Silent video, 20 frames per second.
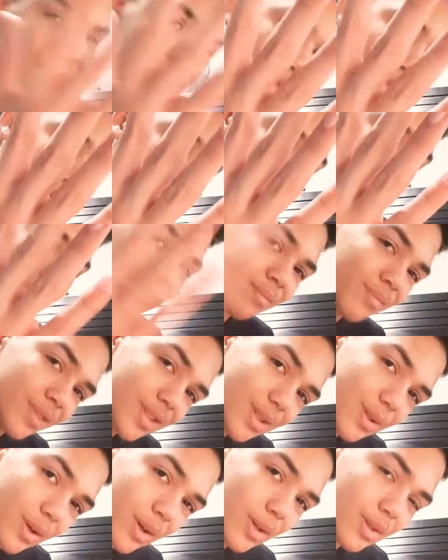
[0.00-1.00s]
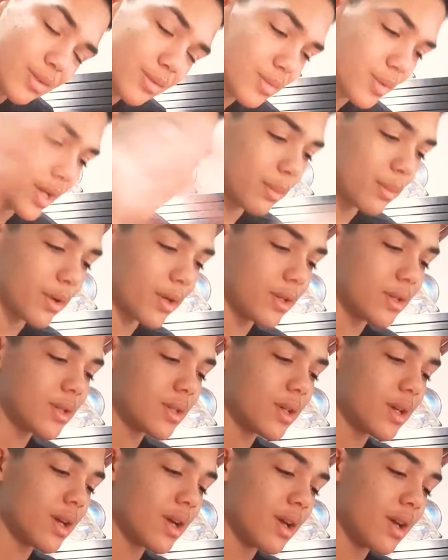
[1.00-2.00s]
So, let's go ahead and do some spring upgrades.
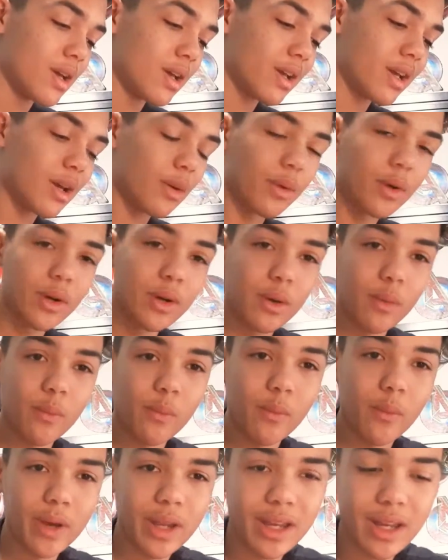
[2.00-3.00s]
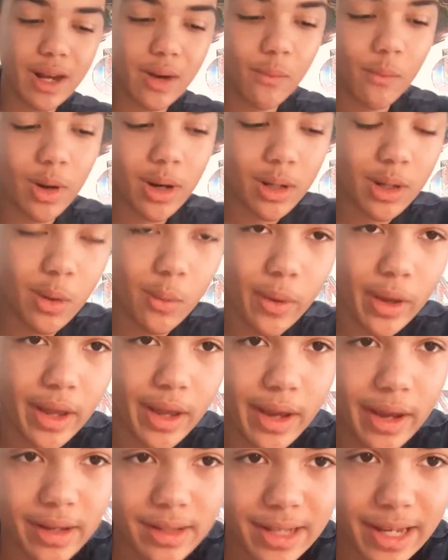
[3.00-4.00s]
You're gonna, you're gonna wanna go
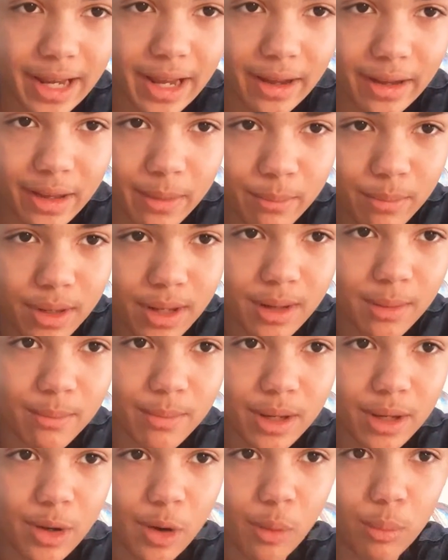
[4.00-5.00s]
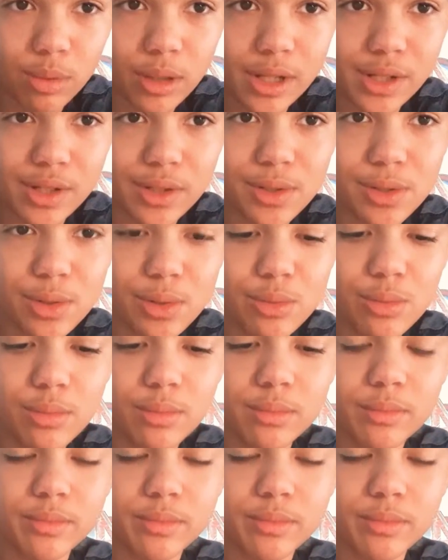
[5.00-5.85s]
ahead, take out your big, big old plunger tube.